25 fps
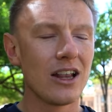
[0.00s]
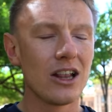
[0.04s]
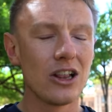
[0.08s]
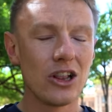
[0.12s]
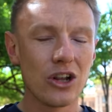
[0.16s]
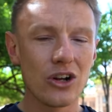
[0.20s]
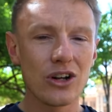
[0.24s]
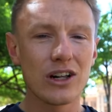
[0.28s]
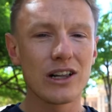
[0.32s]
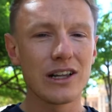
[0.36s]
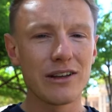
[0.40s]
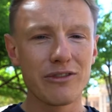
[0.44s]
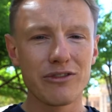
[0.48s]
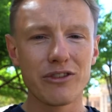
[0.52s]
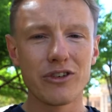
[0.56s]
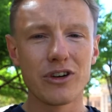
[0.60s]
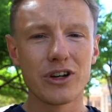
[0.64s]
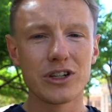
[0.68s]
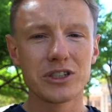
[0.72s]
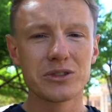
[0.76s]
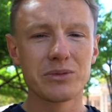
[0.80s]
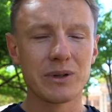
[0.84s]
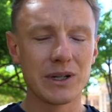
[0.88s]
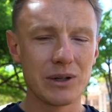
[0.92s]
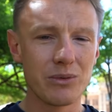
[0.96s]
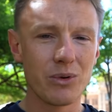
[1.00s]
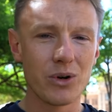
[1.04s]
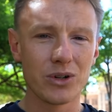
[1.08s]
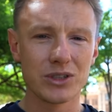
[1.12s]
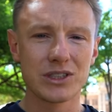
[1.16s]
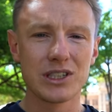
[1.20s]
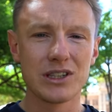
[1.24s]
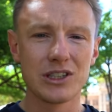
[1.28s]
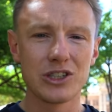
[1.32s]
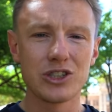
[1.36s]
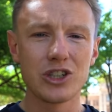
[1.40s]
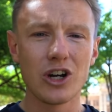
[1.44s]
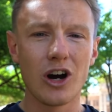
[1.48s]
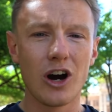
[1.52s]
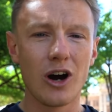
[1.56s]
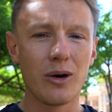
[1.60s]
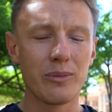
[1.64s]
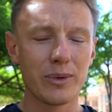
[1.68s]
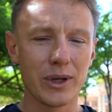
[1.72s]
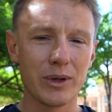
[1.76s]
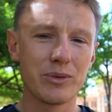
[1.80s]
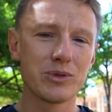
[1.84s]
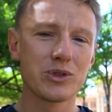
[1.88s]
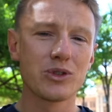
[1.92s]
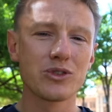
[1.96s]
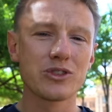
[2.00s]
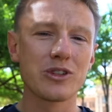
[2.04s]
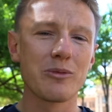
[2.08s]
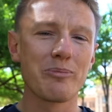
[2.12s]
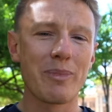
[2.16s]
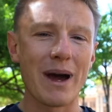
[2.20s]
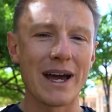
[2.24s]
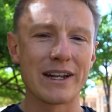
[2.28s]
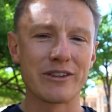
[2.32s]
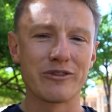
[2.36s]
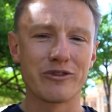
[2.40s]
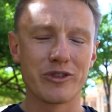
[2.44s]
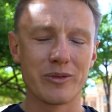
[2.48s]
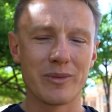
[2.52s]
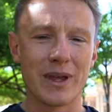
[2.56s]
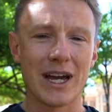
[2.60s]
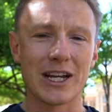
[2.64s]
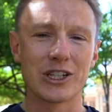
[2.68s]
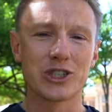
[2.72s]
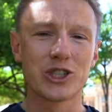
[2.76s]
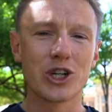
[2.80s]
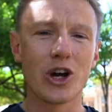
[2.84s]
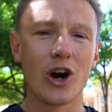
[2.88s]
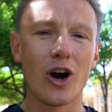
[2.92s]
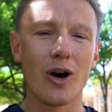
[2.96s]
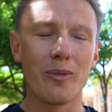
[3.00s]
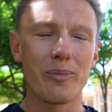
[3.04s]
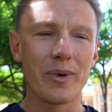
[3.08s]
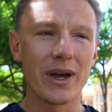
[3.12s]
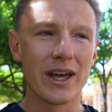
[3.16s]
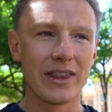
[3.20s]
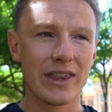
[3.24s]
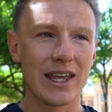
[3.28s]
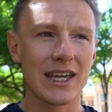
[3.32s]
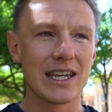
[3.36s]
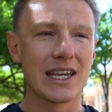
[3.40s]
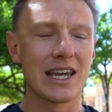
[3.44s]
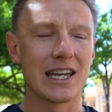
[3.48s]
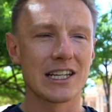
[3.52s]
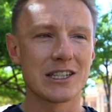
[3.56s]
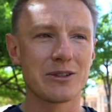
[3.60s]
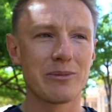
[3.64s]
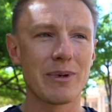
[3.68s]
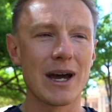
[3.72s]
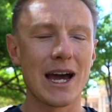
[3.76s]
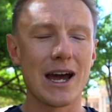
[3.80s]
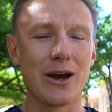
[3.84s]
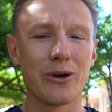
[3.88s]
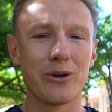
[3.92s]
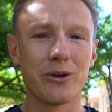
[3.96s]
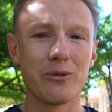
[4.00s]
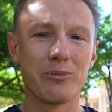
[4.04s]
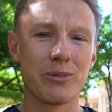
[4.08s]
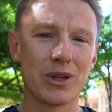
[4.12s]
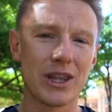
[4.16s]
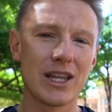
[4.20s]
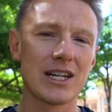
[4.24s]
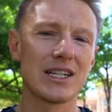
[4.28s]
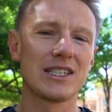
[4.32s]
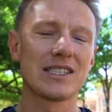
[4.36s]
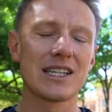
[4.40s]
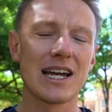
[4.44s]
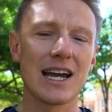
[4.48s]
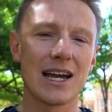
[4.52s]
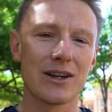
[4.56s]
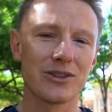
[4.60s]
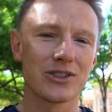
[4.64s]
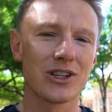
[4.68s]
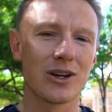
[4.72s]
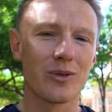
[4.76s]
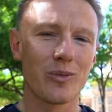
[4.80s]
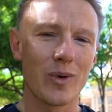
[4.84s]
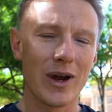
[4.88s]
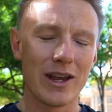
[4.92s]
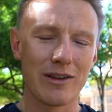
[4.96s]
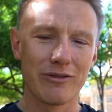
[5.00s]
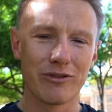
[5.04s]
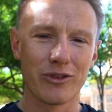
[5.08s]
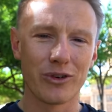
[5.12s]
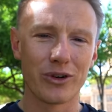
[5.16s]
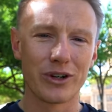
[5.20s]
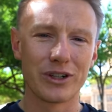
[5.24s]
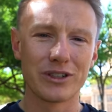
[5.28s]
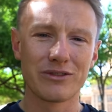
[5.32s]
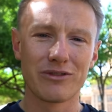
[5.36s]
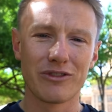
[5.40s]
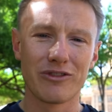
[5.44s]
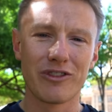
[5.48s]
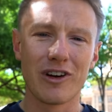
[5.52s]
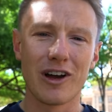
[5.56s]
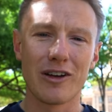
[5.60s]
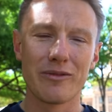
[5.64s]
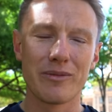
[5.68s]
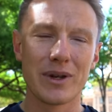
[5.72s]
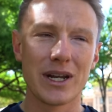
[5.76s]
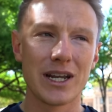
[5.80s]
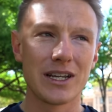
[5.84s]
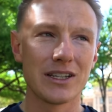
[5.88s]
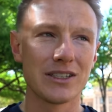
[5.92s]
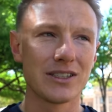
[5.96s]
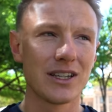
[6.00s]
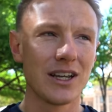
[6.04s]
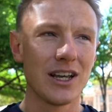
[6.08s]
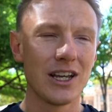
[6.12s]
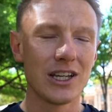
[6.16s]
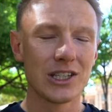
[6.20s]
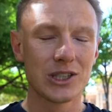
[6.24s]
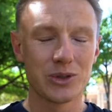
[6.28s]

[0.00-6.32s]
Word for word: Luckily for us, when he walked in the shop, he was also banned from that shop and they kicked him out. But then he sat outside waiting for us for five minutes.